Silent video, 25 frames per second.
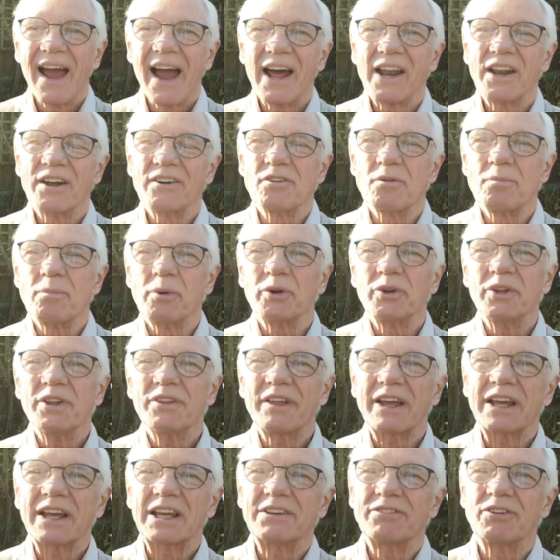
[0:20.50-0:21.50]
Hello, everybody.
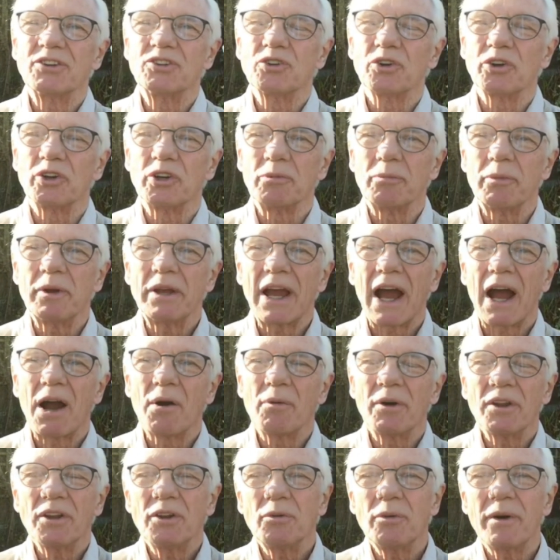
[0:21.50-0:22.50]
Thank you for joining me. I
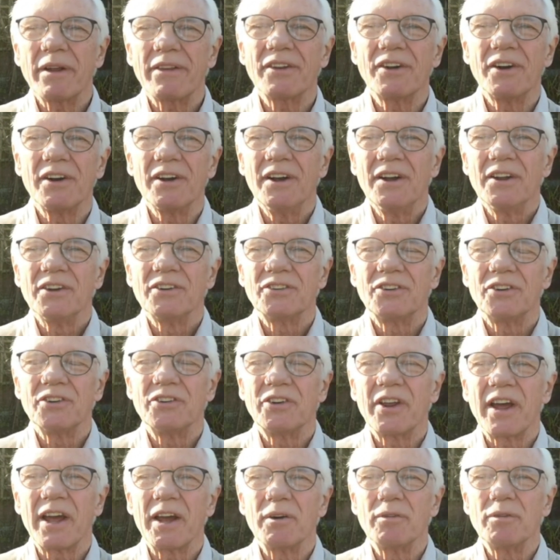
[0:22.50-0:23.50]
wonder whether
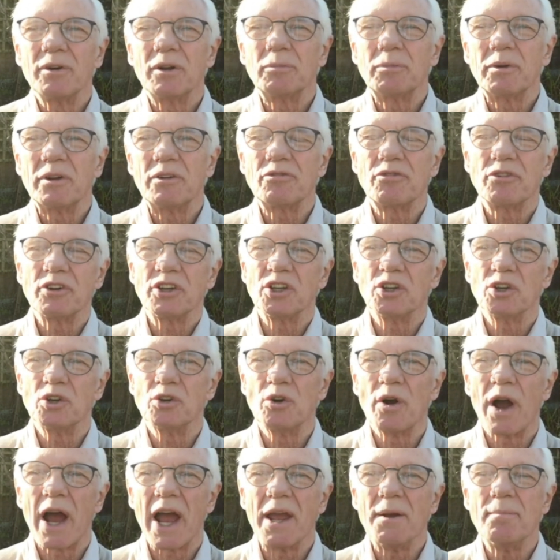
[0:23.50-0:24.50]
today will be for
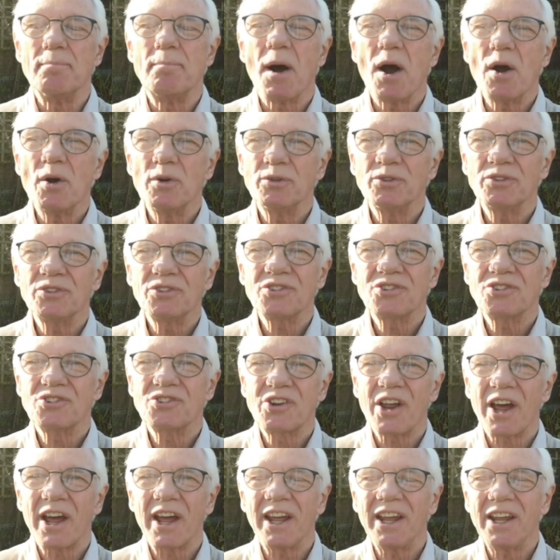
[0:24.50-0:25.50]
you a bones
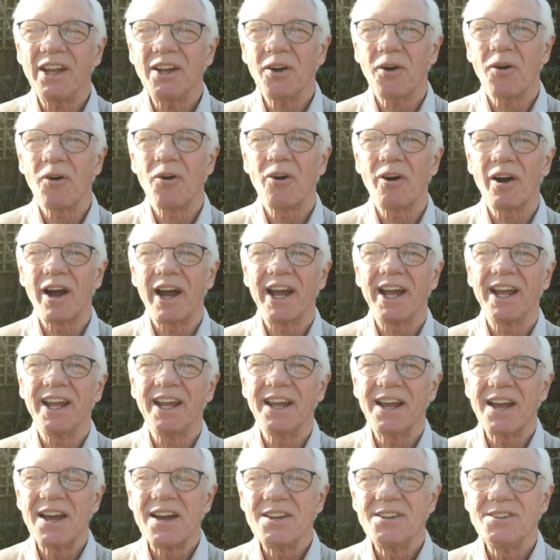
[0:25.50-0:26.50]
day or
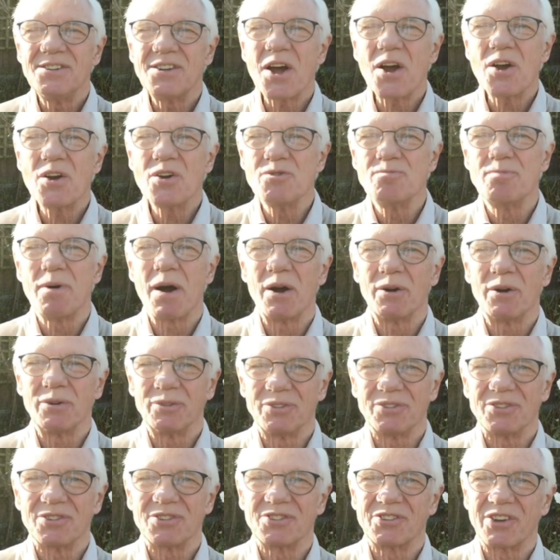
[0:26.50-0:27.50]
a no
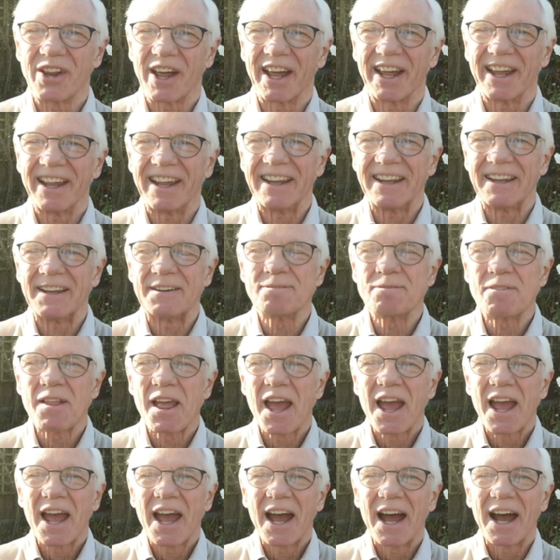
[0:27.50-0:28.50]
bones day.
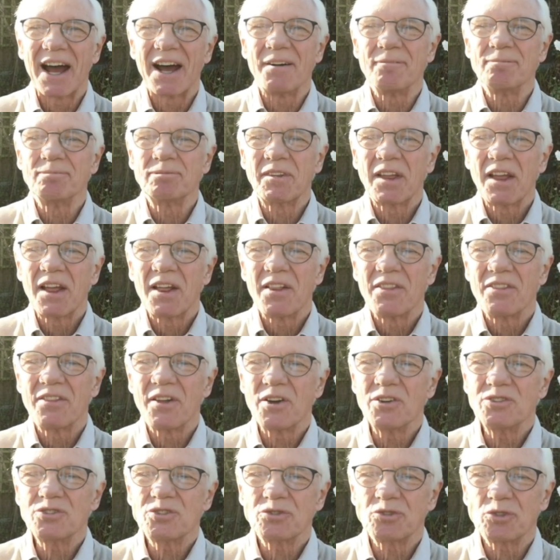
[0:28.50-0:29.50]

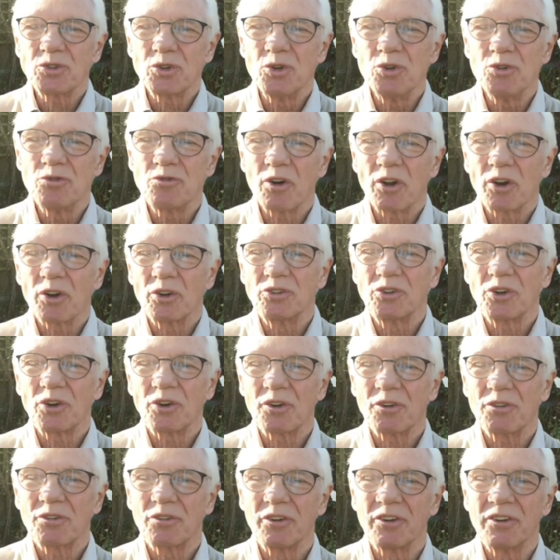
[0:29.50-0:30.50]
Those of you who follow
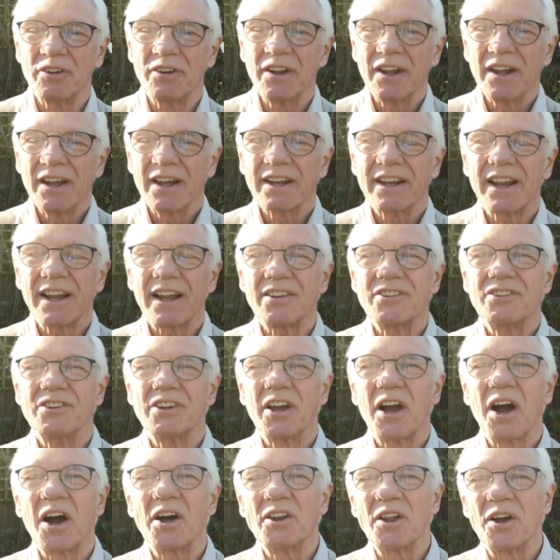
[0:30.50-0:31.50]
Jonathan
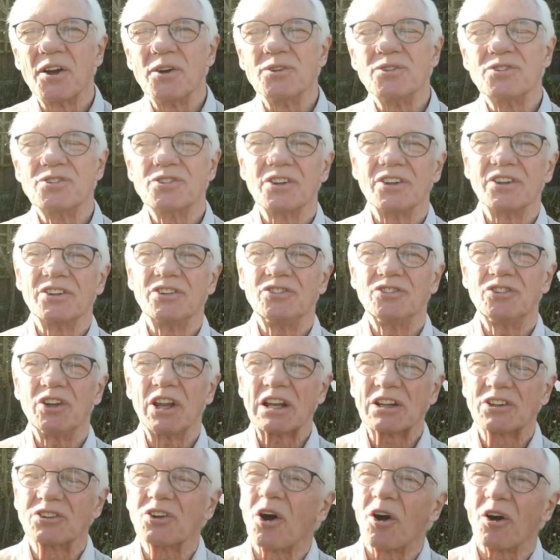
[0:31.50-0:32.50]
Gazziano's
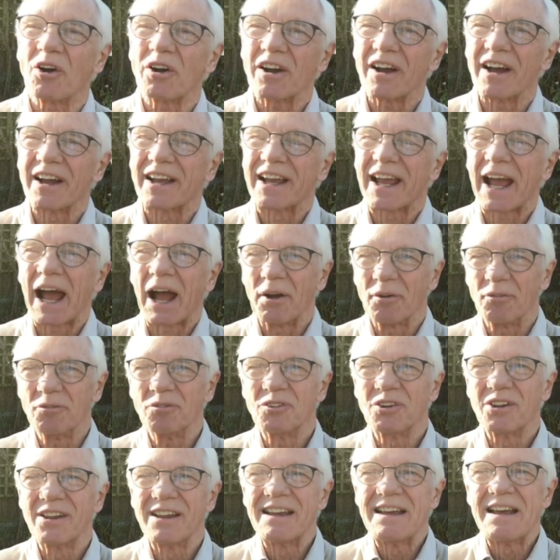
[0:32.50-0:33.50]
TikTok
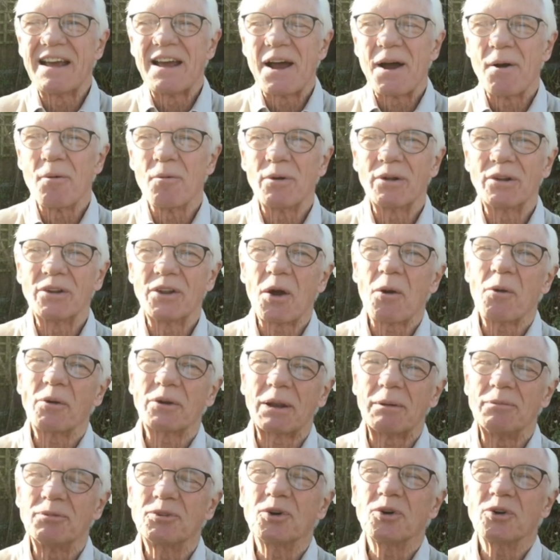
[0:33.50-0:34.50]
account will know
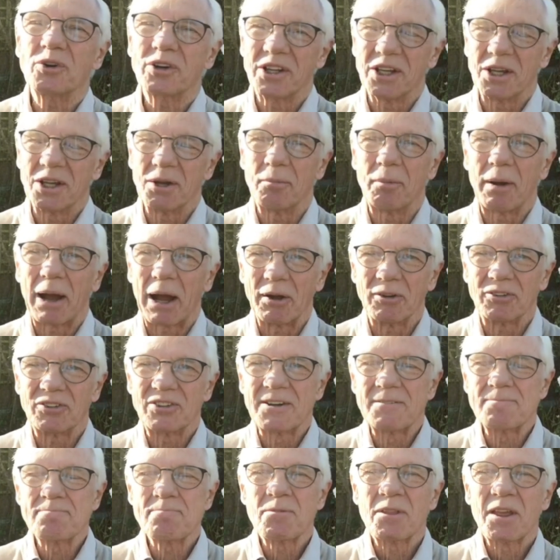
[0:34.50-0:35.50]
what I'm talking about.